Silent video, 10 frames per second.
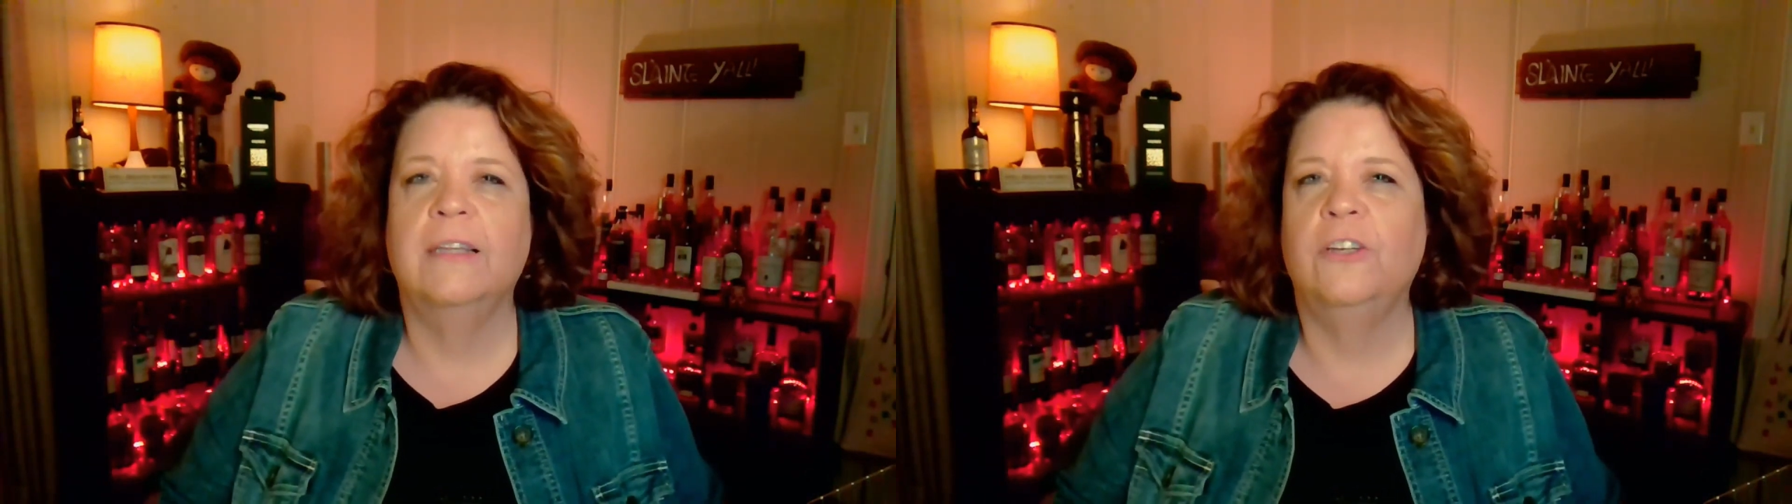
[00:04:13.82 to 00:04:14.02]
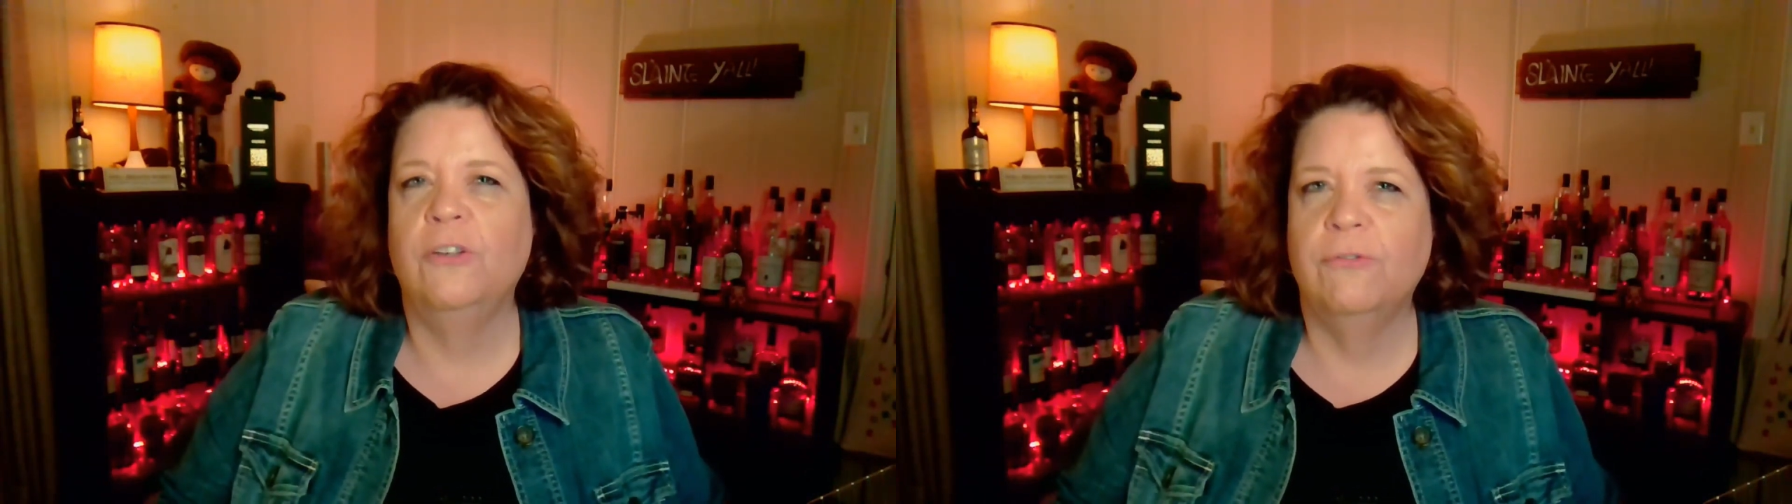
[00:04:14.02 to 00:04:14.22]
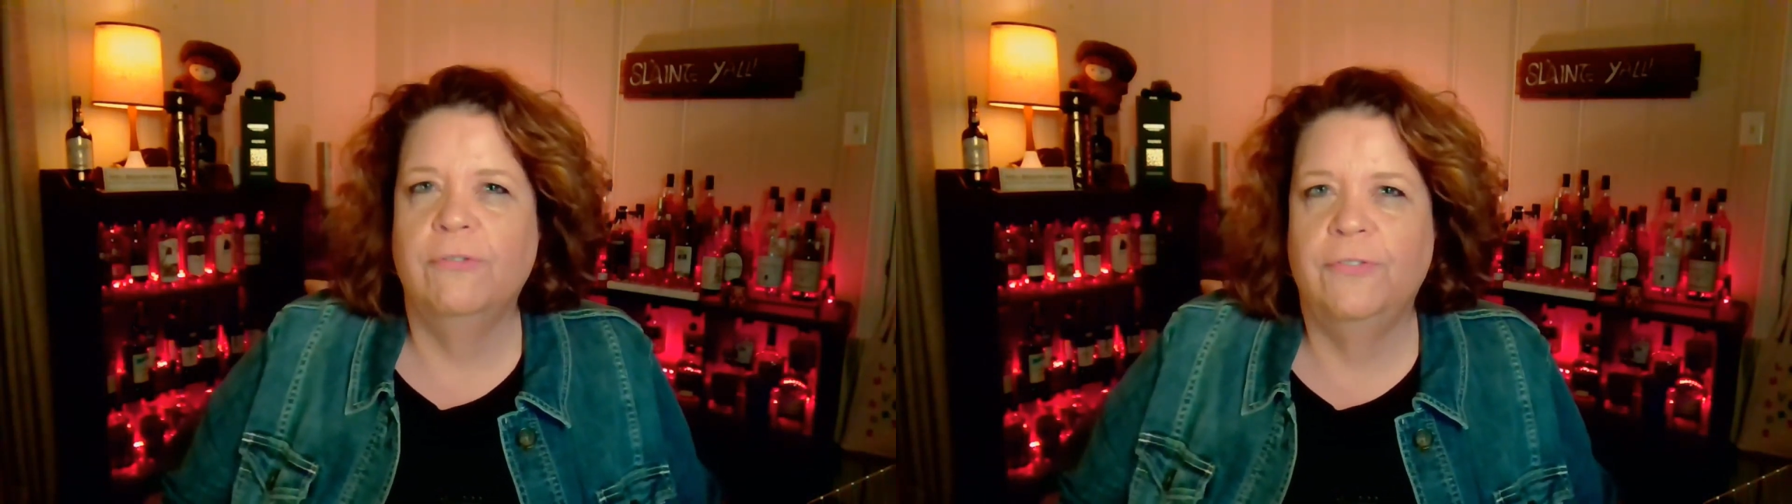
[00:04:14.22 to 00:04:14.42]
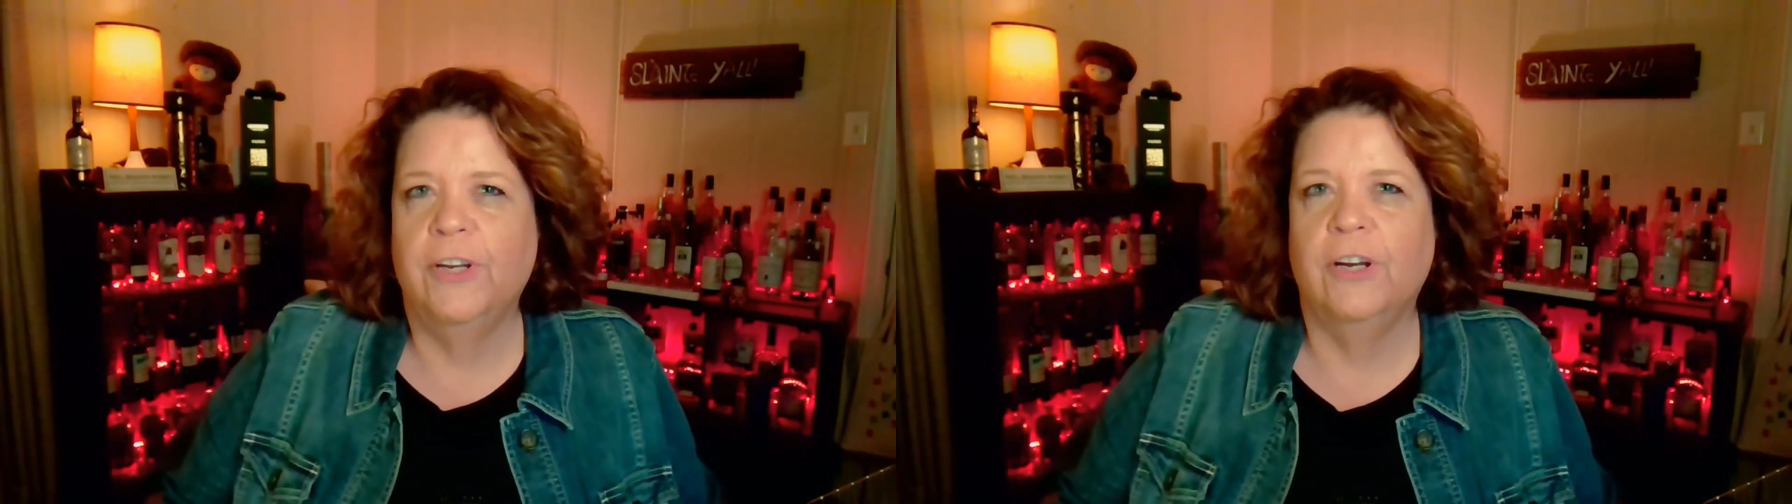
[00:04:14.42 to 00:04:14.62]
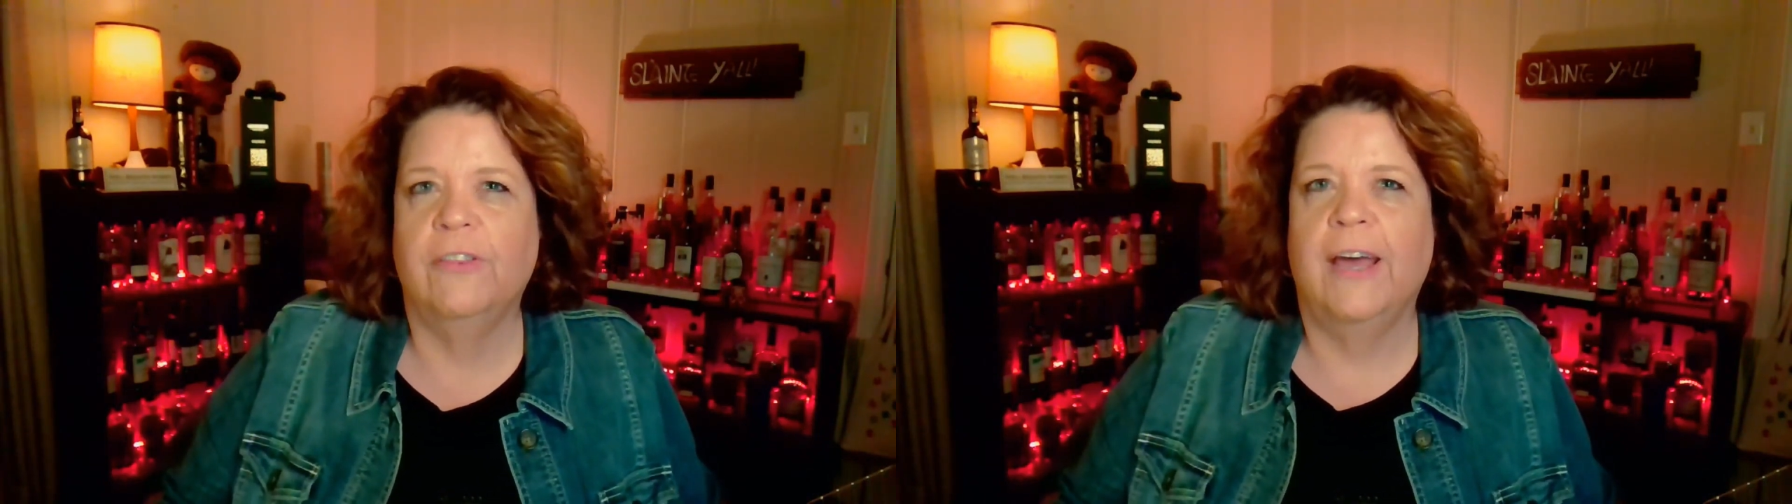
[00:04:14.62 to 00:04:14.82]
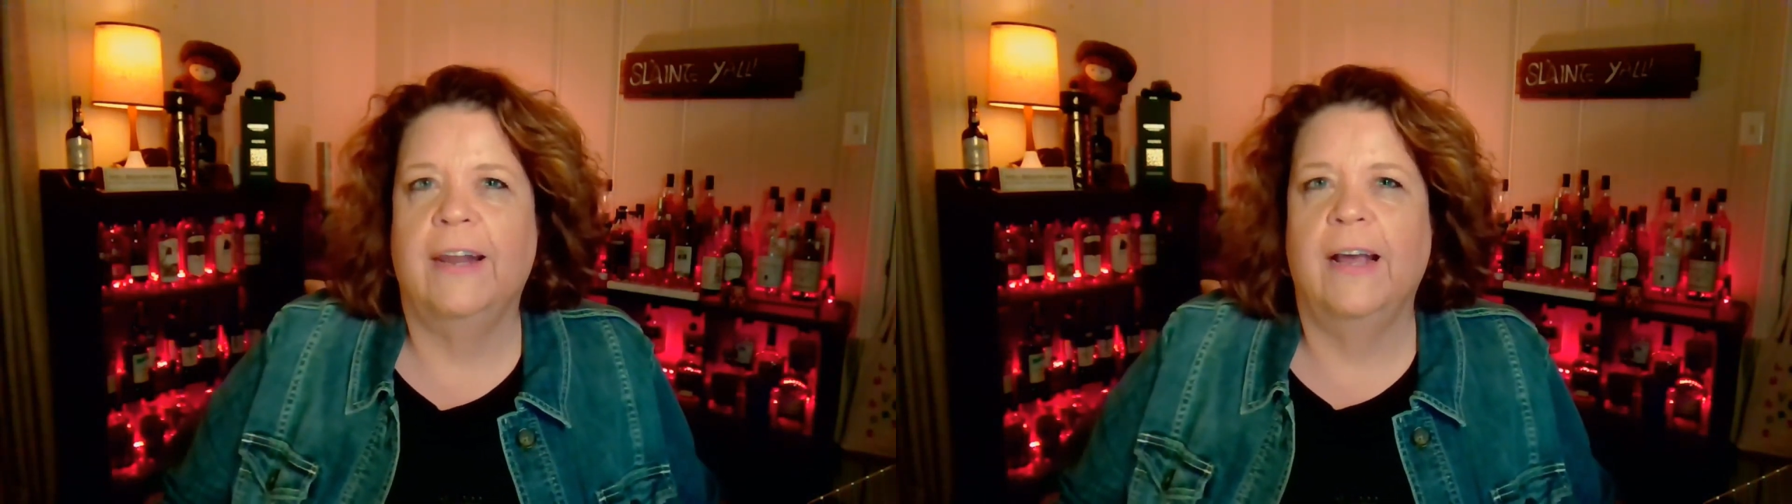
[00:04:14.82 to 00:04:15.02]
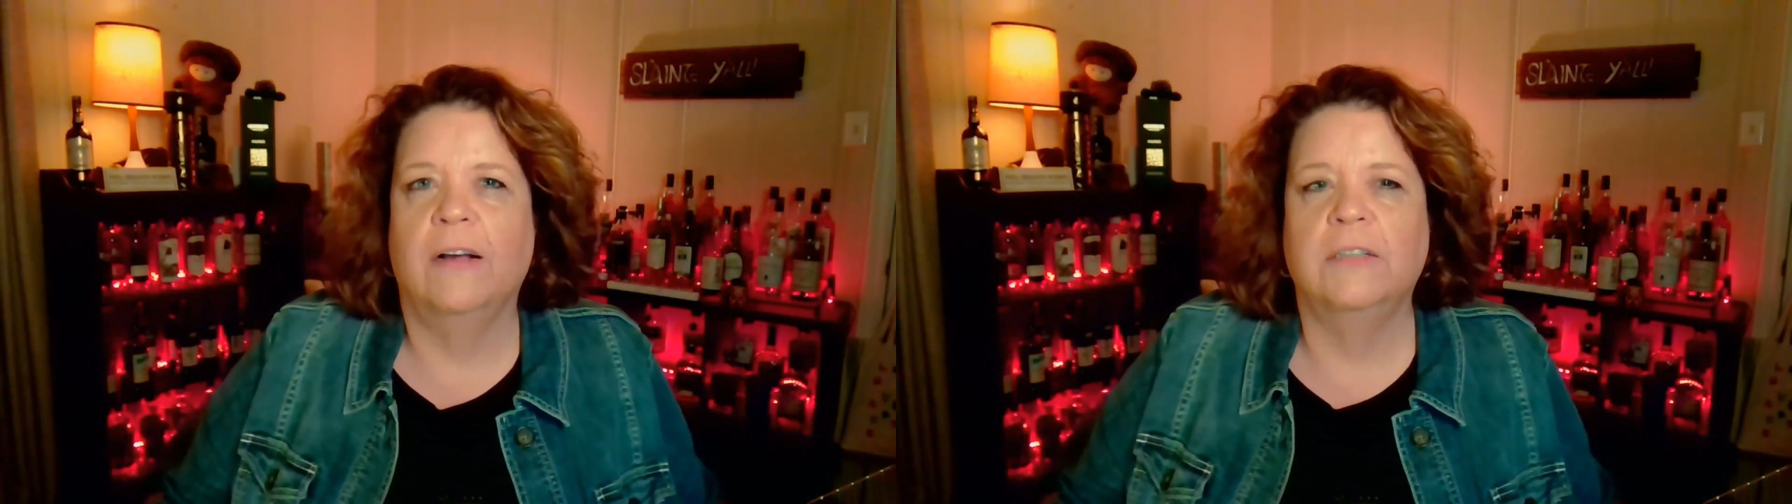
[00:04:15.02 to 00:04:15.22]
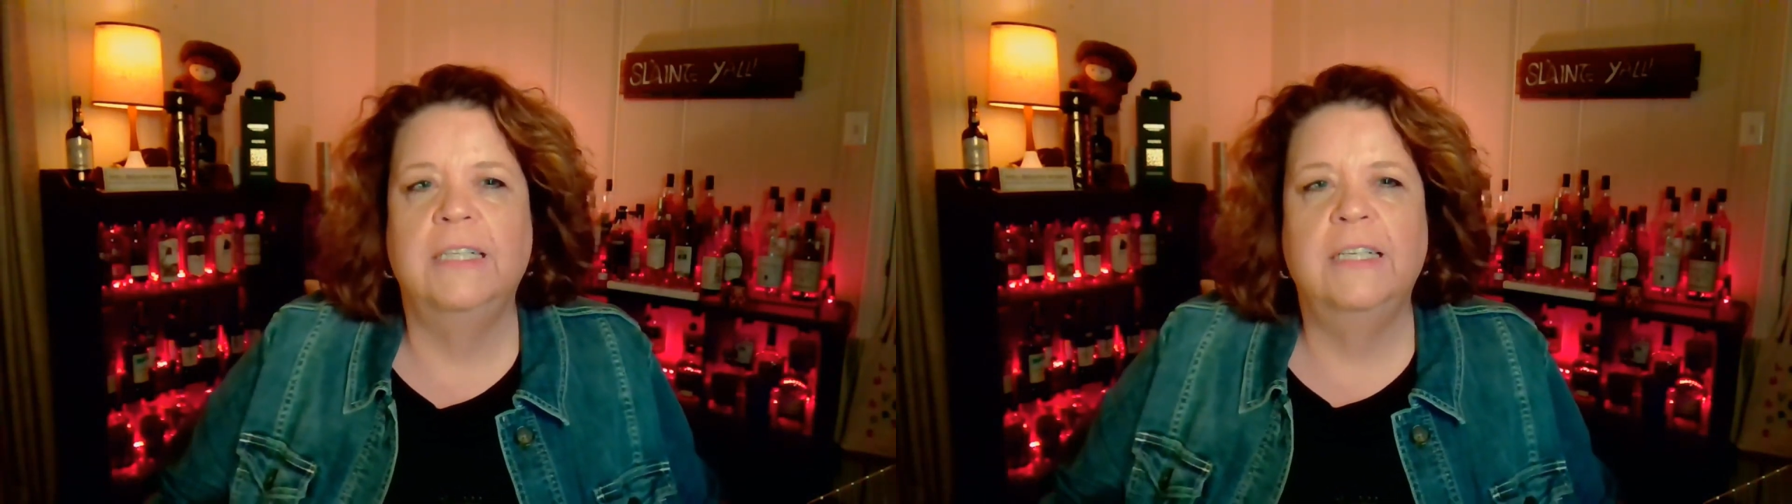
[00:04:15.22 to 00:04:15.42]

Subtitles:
You'll figure that out.